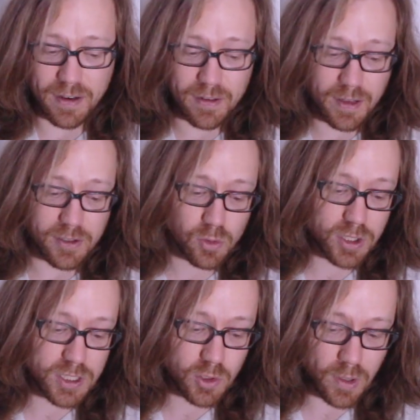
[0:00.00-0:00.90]
And those were
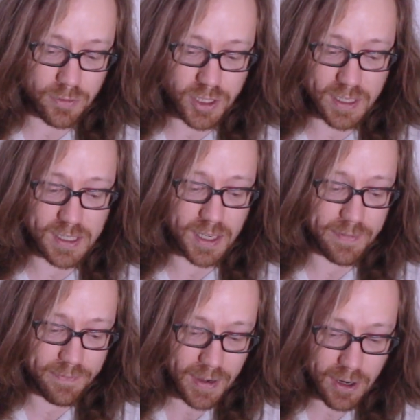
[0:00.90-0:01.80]
just the 12 shots I
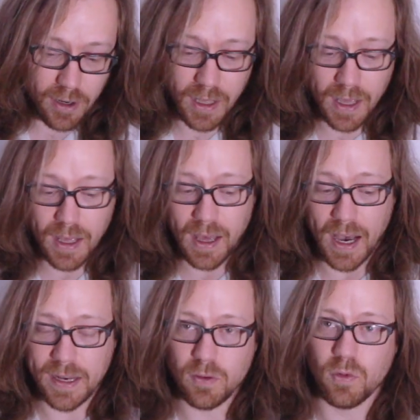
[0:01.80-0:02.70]
fired.
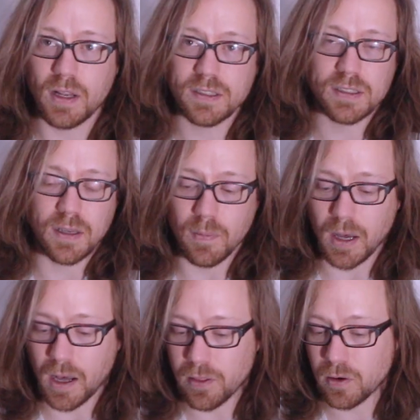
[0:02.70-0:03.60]
I did run
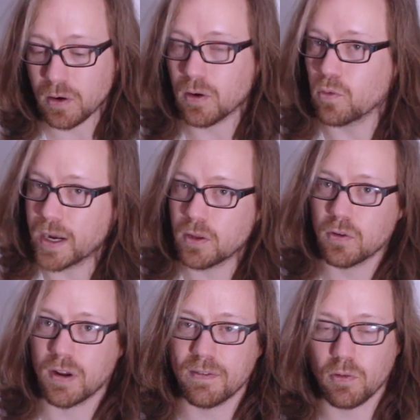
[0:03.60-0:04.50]
some other
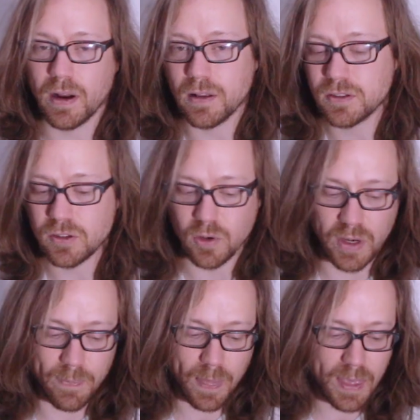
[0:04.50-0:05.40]
regular rival rounds through
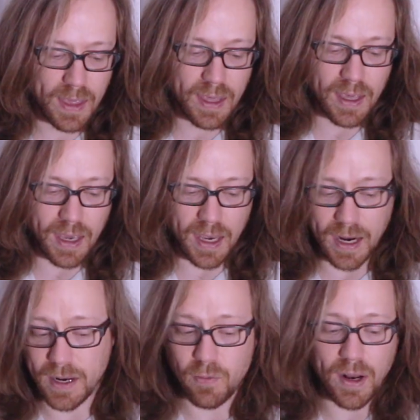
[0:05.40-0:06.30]
it, and
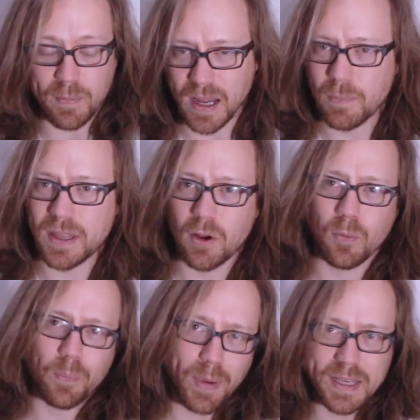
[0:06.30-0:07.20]
I didn't write them down, but they were
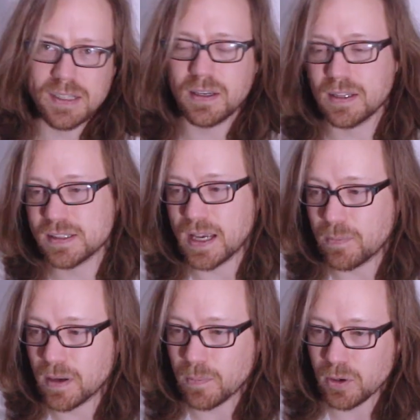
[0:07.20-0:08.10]
basically the
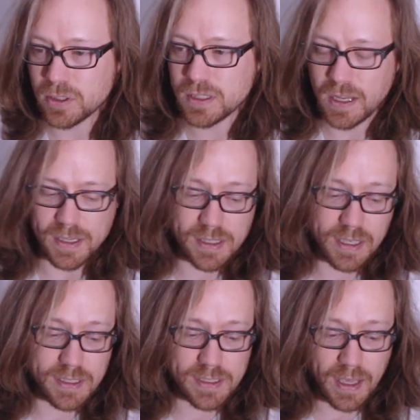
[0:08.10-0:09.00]
same numbers as
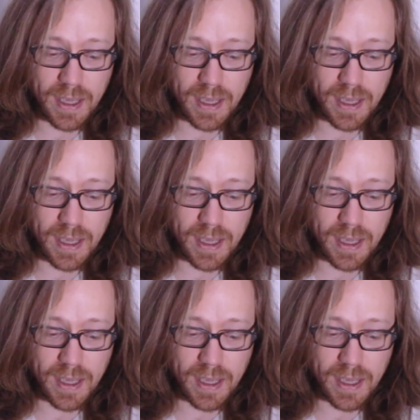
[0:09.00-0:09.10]
these.